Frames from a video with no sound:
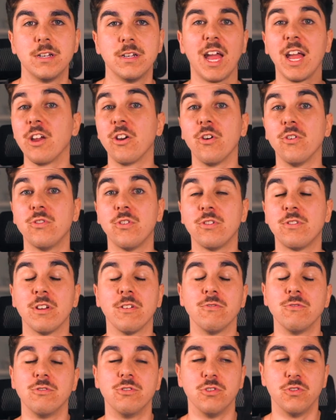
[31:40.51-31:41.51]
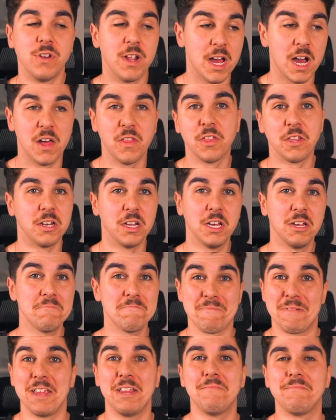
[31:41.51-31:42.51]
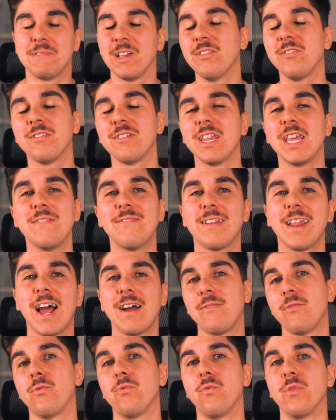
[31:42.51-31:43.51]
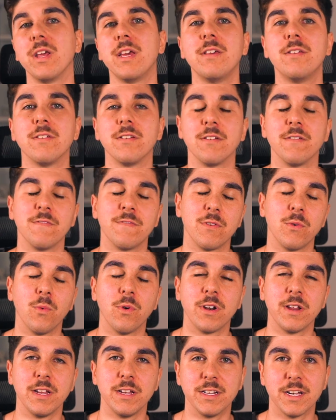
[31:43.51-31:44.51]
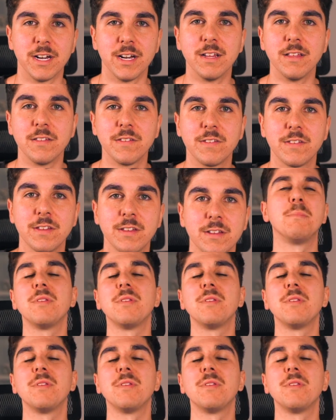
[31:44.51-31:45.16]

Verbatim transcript: and goes to tell Judau that he doesn't even have a reason for what he does.